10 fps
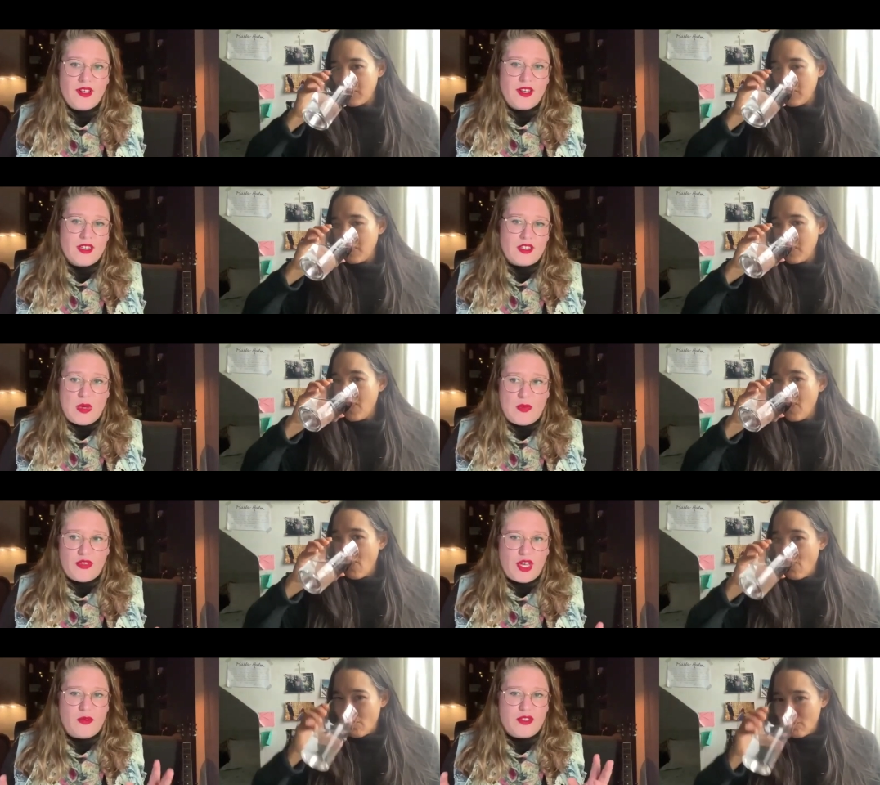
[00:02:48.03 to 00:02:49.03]
Speaker 1: because people
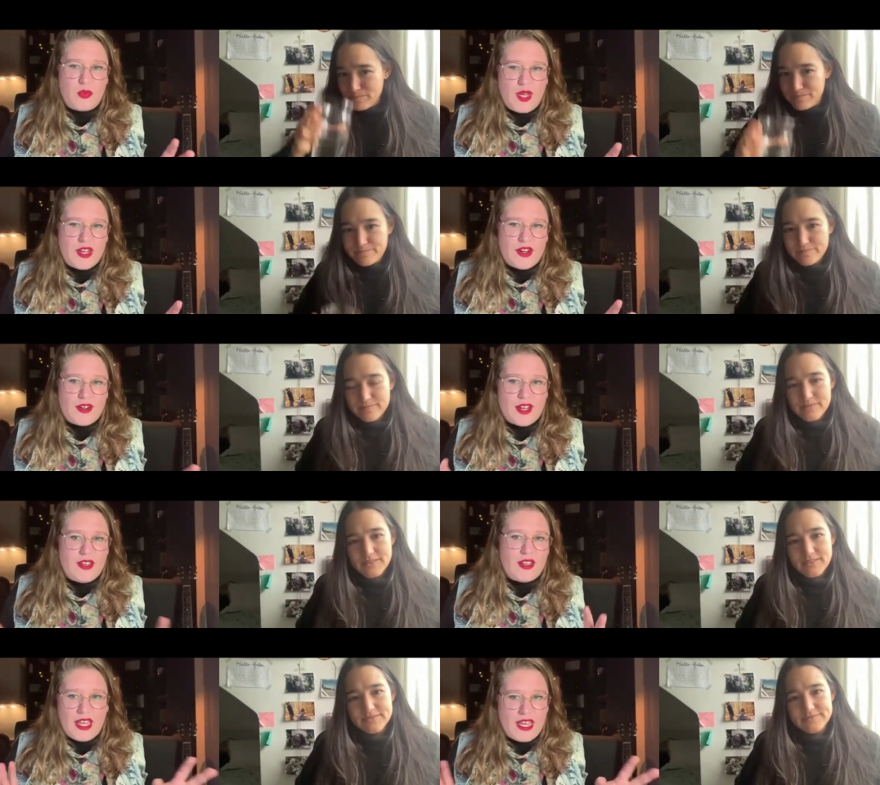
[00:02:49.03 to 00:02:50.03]
thought it was weird
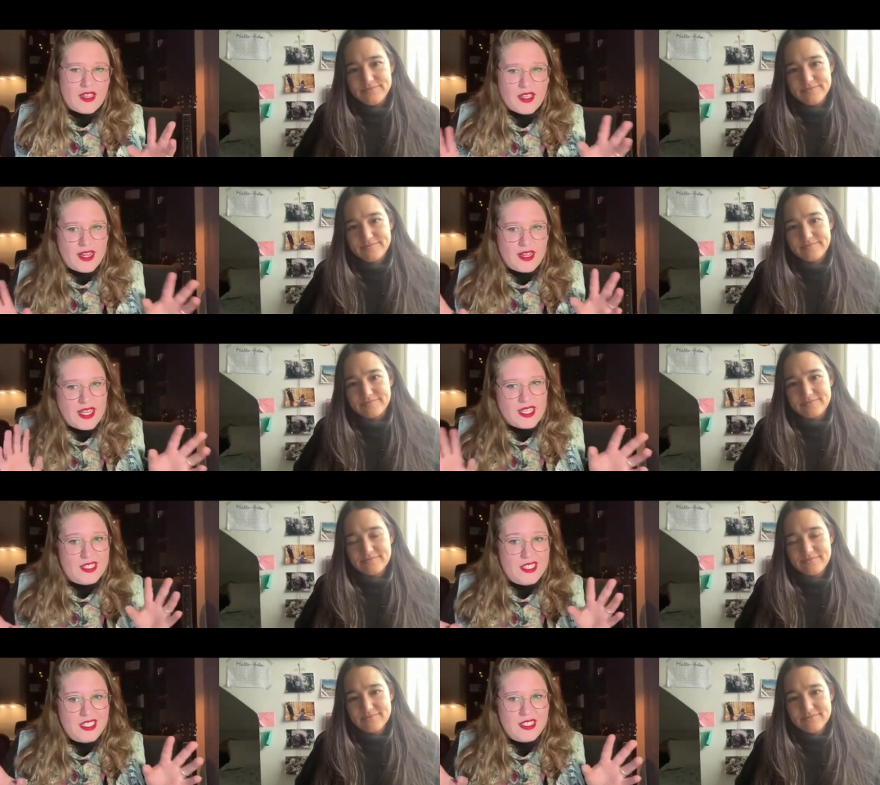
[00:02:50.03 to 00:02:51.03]
and like kind of like
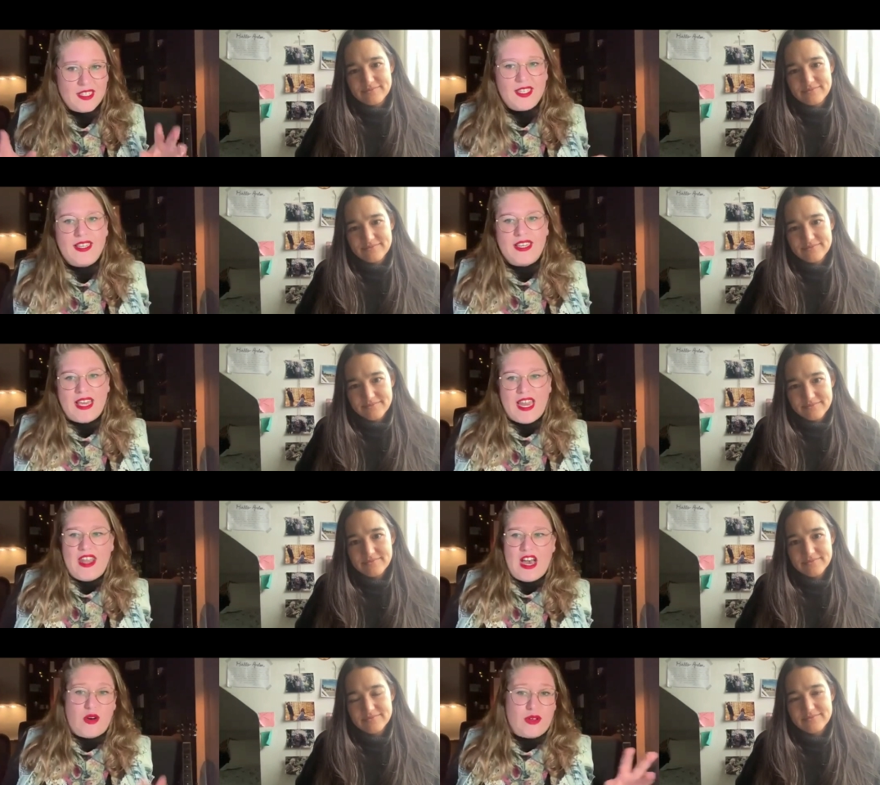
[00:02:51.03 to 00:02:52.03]
eh. and mm-hmm.
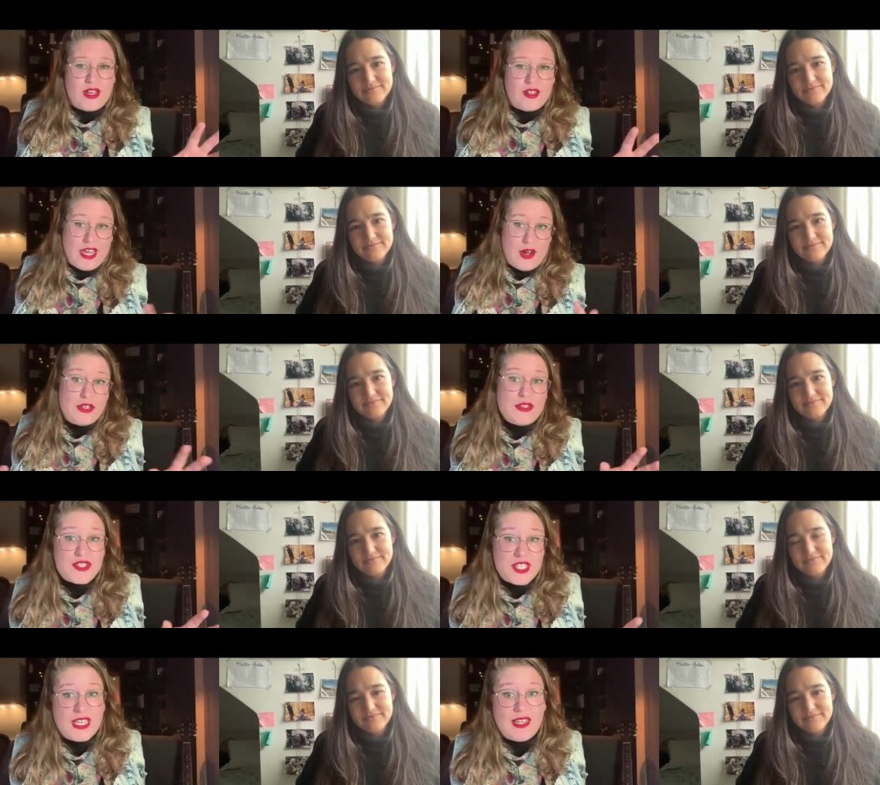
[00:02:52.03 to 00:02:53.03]
now now you
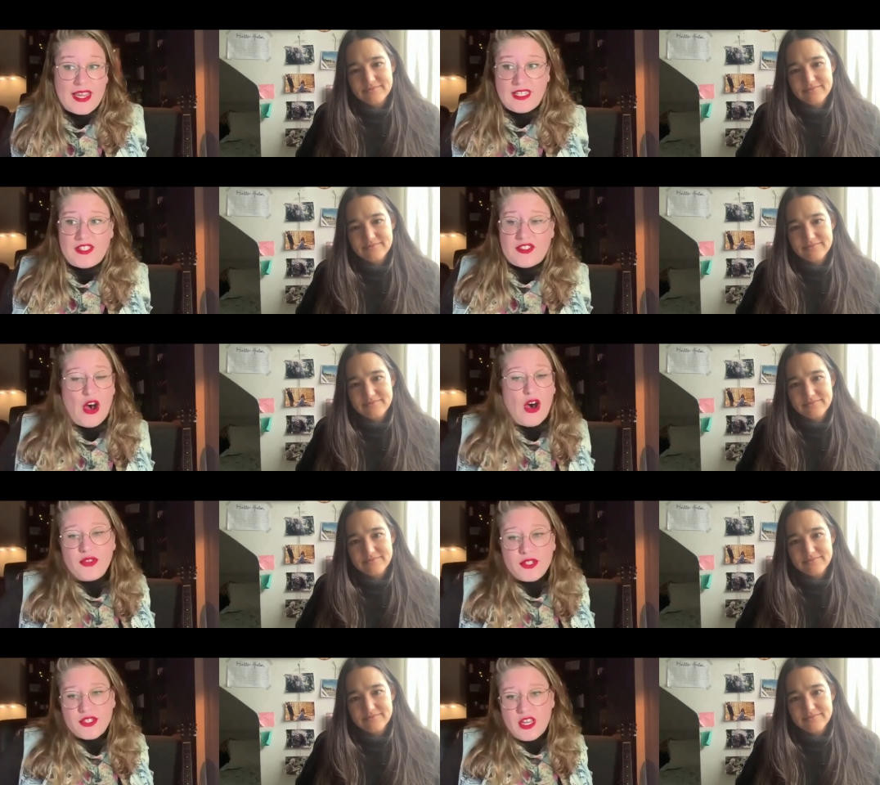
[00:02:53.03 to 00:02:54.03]
see like these
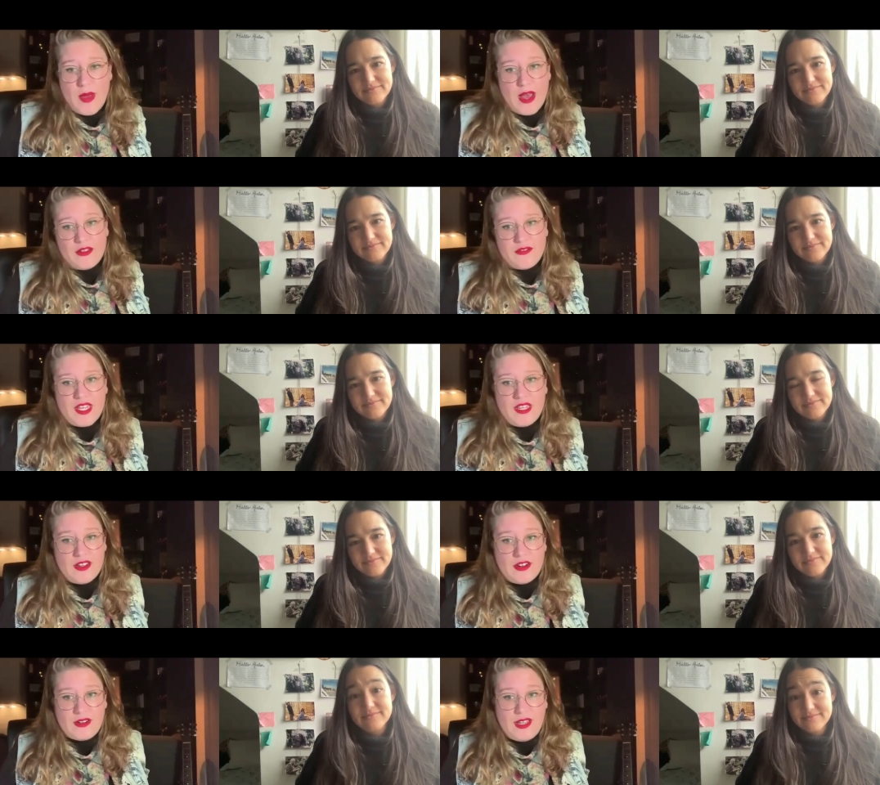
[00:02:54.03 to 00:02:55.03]
authors come out of it that
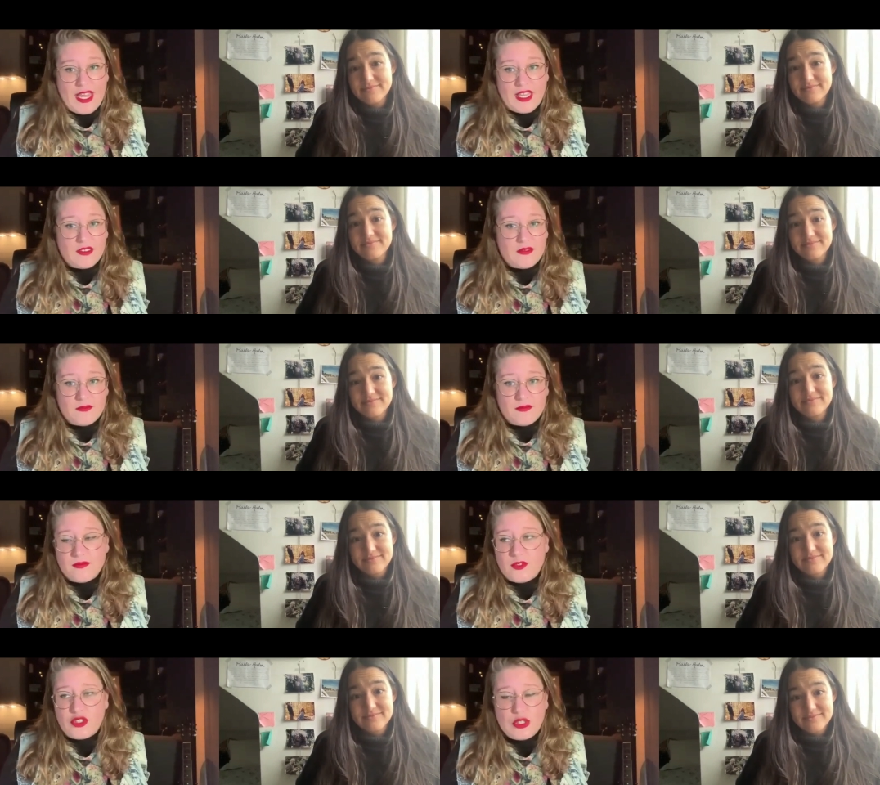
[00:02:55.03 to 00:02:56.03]
are like
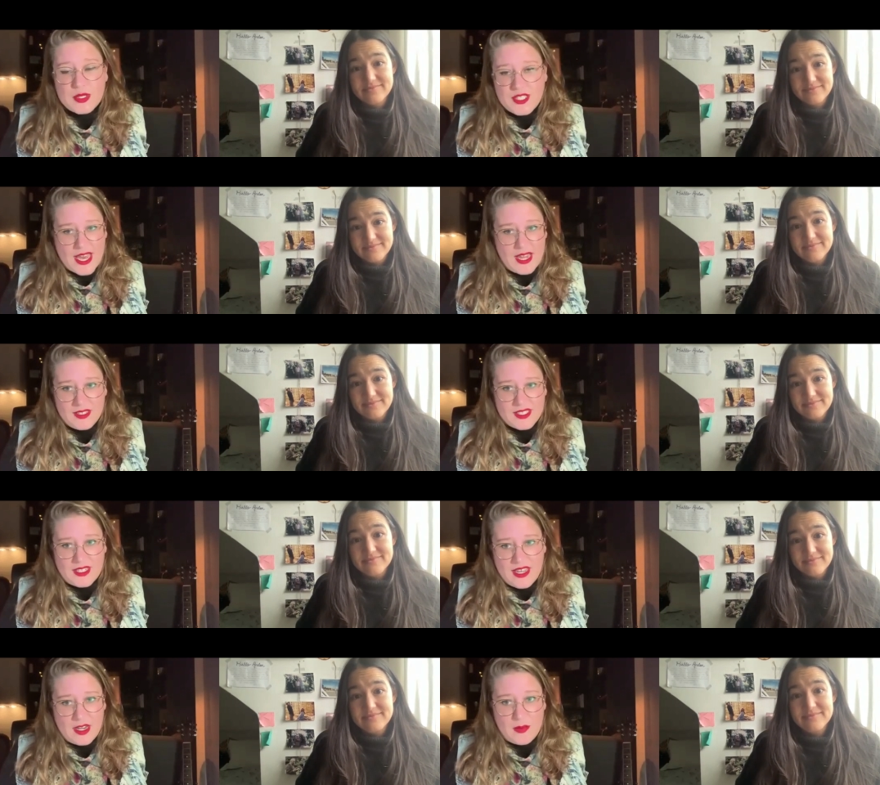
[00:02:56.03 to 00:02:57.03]
super talented
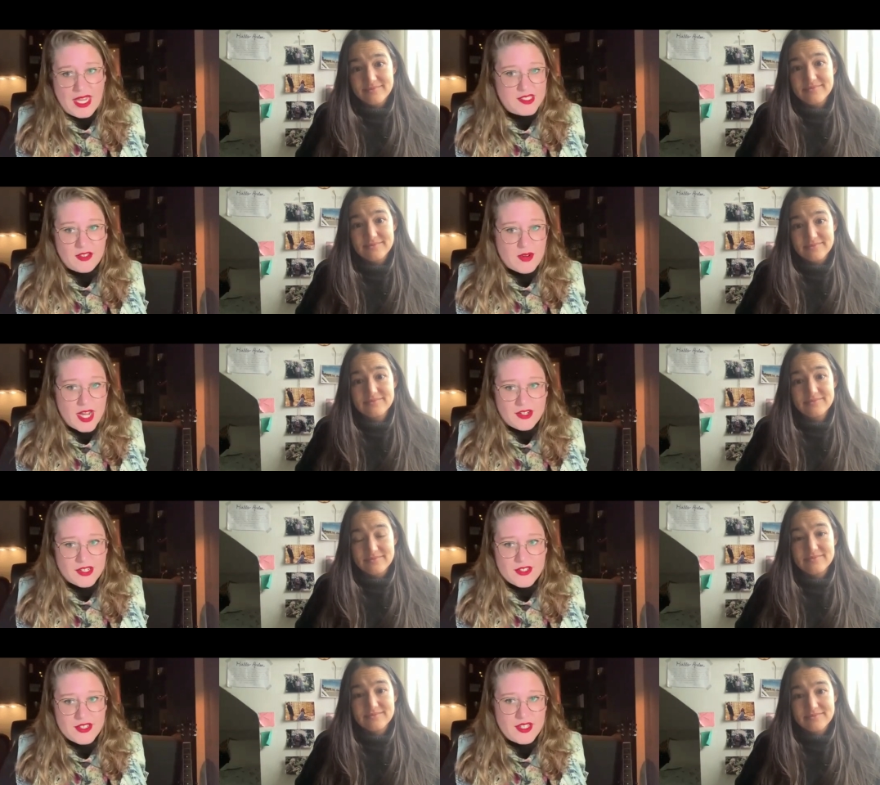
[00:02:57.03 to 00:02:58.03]
and amazing
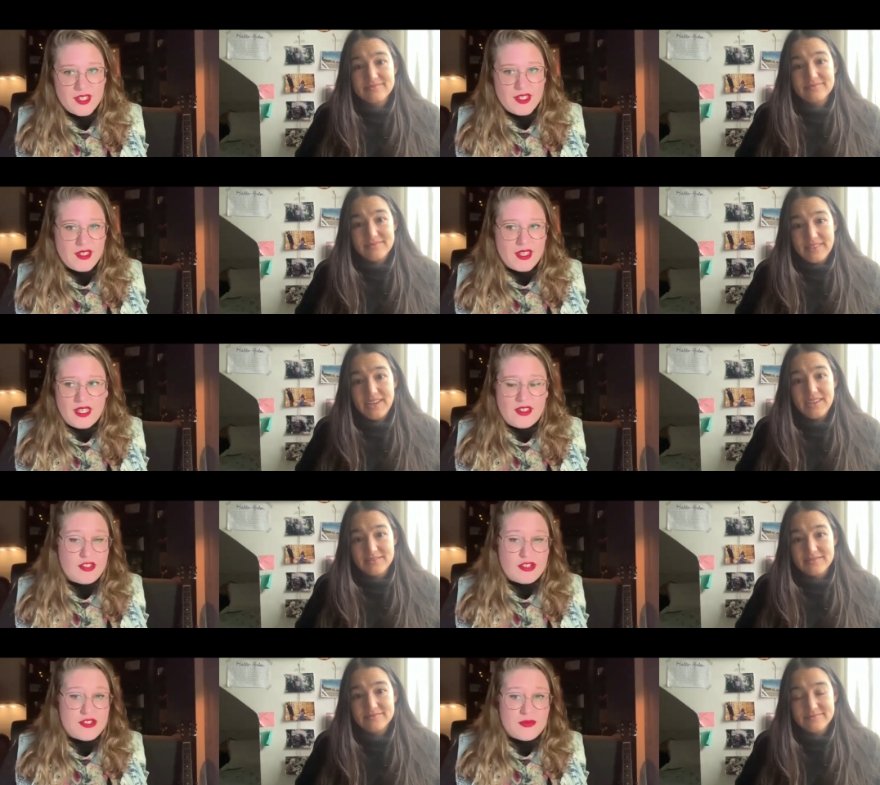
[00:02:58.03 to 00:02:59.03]
writers and yeah.
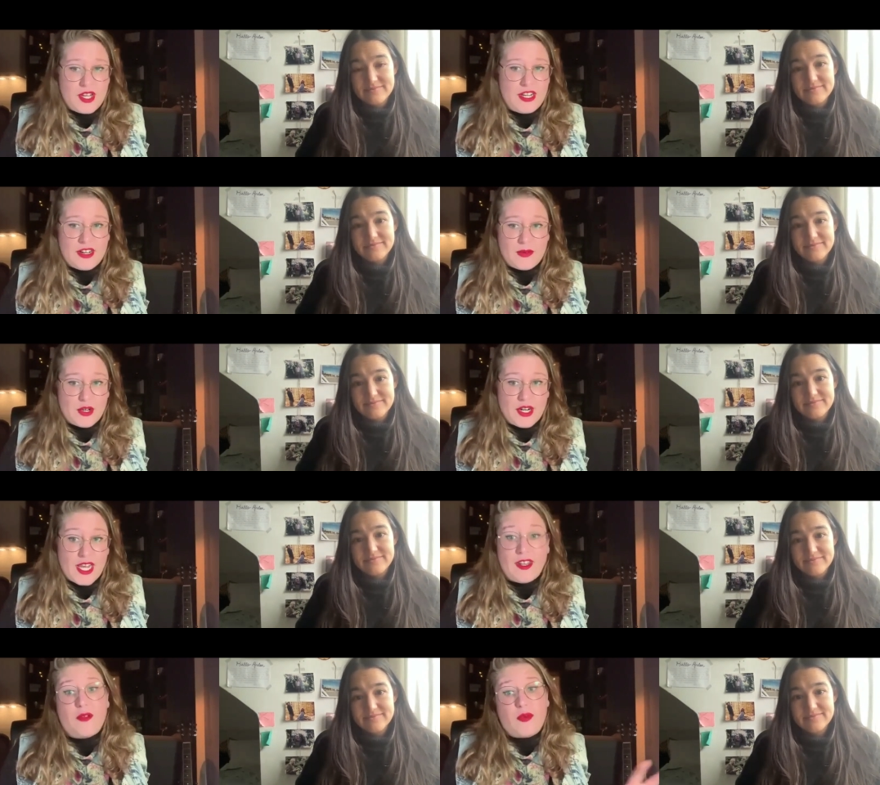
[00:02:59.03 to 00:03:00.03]
just reading their work
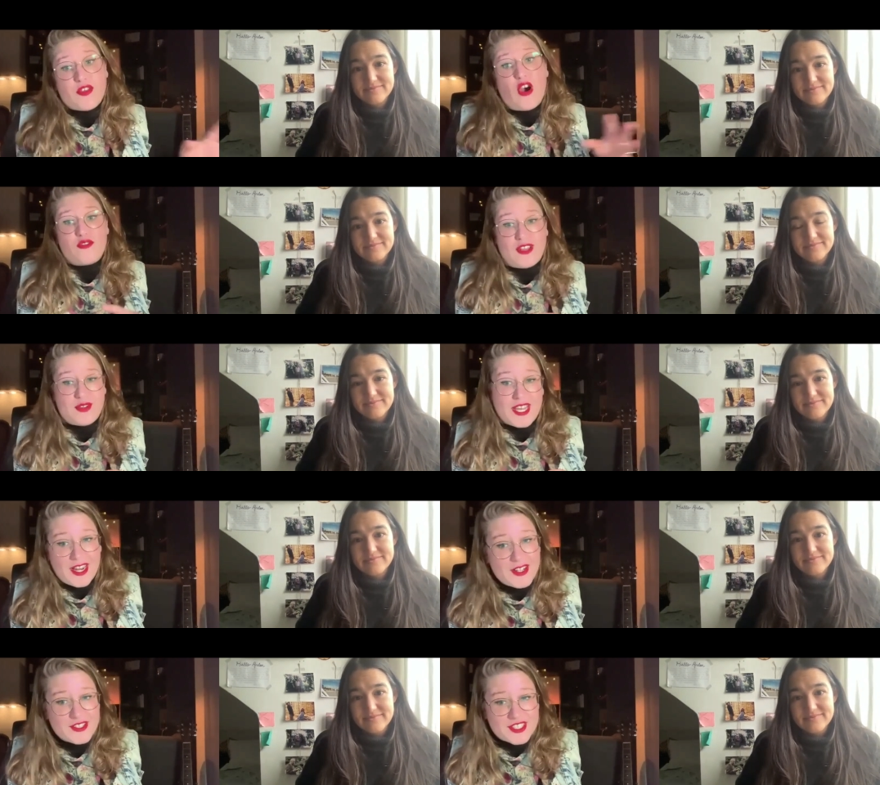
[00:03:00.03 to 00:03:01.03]
and then with our favorite
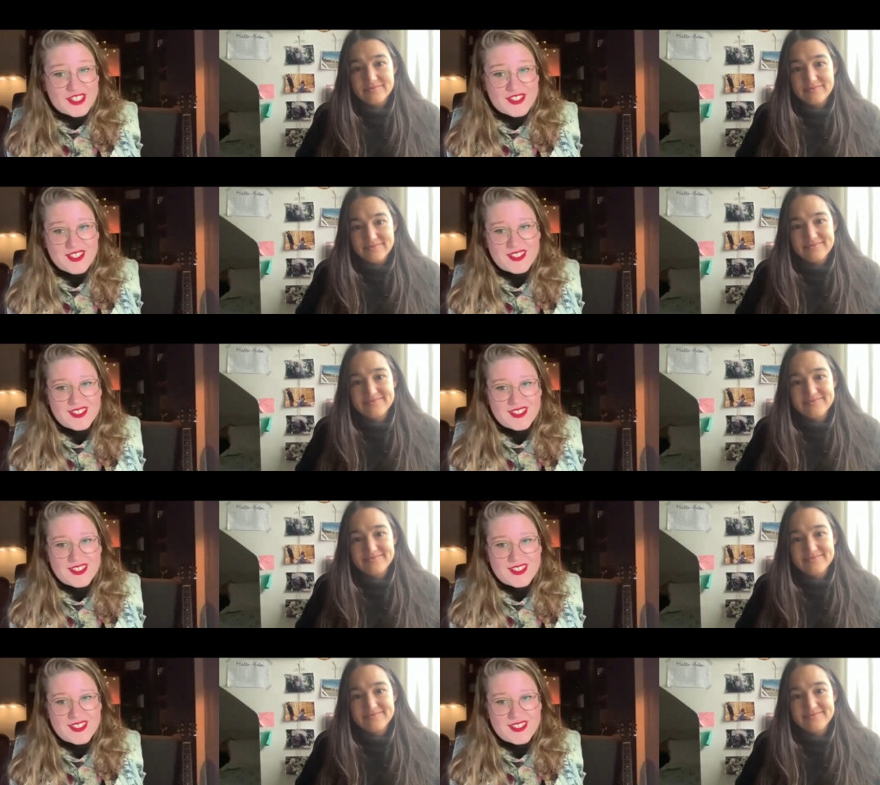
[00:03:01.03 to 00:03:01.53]
characters